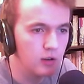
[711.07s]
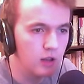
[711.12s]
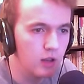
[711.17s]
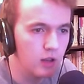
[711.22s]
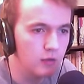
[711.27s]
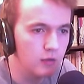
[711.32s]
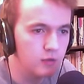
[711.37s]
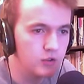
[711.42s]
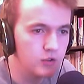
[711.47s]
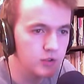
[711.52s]

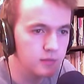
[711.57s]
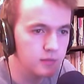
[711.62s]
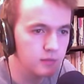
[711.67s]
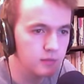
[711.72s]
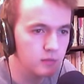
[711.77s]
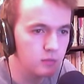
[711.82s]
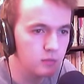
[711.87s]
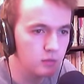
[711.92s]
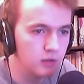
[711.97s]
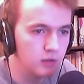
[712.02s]
If we just...
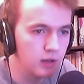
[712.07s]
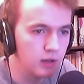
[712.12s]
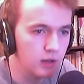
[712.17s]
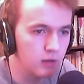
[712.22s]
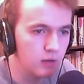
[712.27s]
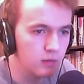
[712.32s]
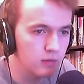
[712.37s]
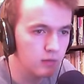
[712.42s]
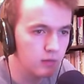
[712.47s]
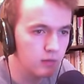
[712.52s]
What the
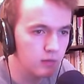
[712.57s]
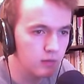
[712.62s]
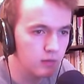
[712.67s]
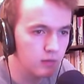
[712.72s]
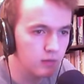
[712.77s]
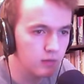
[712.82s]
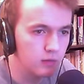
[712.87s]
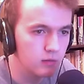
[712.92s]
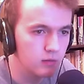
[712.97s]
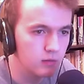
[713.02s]
hell?
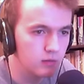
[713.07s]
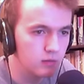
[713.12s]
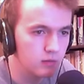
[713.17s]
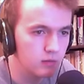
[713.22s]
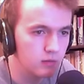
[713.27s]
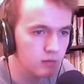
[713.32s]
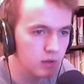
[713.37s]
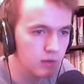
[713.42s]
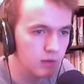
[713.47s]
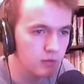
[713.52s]

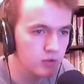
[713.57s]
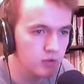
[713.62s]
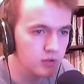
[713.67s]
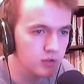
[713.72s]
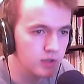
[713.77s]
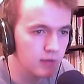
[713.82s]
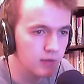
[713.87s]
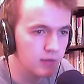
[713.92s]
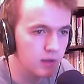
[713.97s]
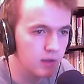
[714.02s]
If we
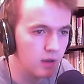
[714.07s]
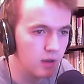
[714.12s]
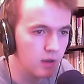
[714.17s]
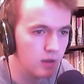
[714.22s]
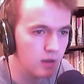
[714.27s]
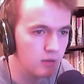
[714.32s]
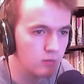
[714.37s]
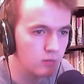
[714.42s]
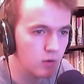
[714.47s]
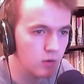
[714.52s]
just have the uh,
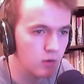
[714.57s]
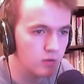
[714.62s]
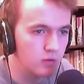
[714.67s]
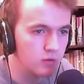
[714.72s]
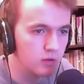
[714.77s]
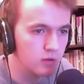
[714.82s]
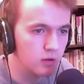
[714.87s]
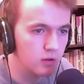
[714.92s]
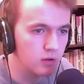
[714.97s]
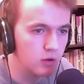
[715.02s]
the
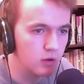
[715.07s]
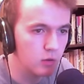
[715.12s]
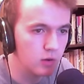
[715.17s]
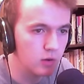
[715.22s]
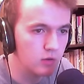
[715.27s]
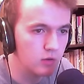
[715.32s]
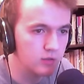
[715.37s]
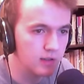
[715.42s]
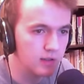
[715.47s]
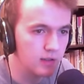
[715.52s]
road going the whole way
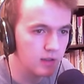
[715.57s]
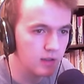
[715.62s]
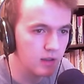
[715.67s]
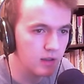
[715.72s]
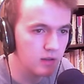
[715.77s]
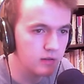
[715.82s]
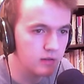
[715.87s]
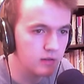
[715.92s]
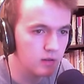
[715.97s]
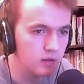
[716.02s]
across like
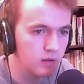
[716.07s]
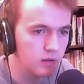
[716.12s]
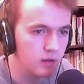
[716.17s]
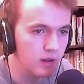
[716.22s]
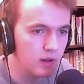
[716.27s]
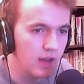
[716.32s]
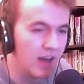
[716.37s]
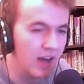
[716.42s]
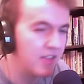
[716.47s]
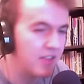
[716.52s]
this,
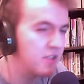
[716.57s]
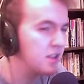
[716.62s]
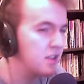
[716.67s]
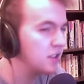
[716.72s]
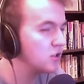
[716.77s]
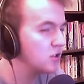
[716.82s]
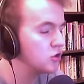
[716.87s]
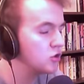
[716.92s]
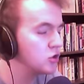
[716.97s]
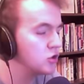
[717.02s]
and then they
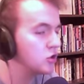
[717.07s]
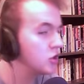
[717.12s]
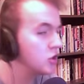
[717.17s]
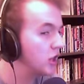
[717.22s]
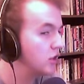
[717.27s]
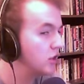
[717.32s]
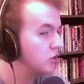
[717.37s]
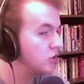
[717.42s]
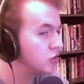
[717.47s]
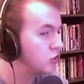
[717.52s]
can just they
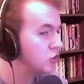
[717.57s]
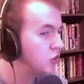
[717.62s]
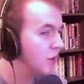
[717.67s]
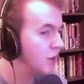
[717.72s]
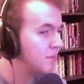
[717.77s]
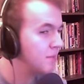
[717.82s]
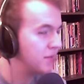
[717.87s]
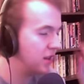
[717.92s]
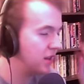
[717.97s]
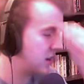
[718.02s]
can just
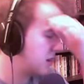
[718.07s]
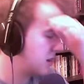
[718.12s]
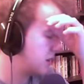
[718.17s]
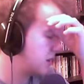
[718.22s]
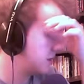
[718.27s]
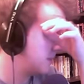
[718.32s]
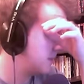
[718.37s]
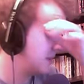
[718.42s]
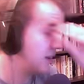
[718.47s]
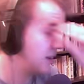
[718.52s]
jump the
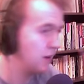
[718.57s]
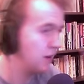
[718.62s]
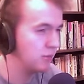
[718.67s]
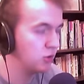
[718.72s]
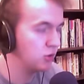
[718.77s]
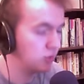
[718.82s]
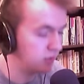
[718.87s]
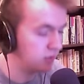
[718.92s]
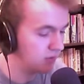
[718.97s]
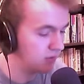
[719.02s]
last bit. I'm
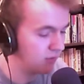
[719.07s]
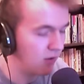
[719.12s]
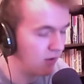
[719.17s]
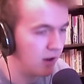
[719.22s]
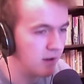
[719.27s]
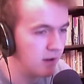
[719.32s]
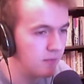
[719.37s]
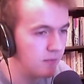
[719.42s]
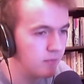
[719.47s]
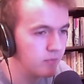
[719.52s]
sure it's
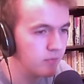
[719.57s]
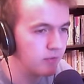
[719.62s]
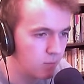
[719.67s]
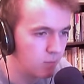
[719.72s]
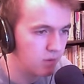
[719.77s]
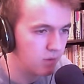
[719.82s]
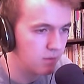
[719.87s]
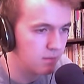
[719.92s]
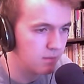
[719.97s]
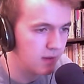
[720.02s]
fine.
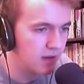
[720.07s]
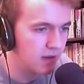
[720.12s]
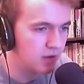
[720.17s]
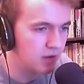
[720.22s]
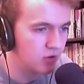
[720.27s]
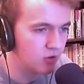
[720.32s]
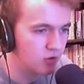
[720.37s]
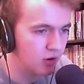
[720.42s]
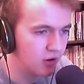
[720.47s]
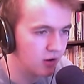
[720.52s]
With many
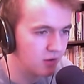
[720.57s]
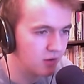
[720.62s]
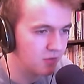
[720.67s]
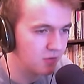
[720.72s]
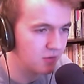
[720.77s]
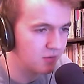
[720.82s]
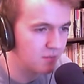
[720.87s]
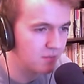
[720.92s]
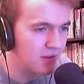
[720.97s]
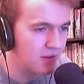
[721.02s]

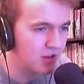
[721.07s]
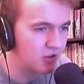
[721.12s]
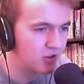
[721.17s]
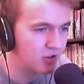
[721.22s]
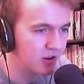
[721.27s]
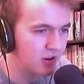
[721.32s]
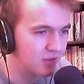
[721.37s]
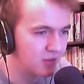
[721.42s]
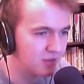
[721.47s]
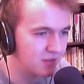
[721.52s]
triangles, many
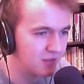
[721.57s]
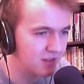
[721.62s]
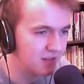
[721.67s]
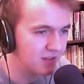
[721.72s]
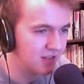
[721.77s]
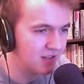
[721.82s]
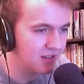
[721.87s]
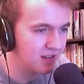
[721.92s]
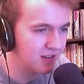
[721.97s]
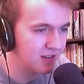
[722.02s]
triangles
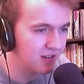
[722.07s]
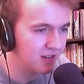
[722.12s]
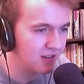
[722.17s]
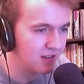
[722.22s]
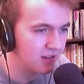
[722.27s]
indeed.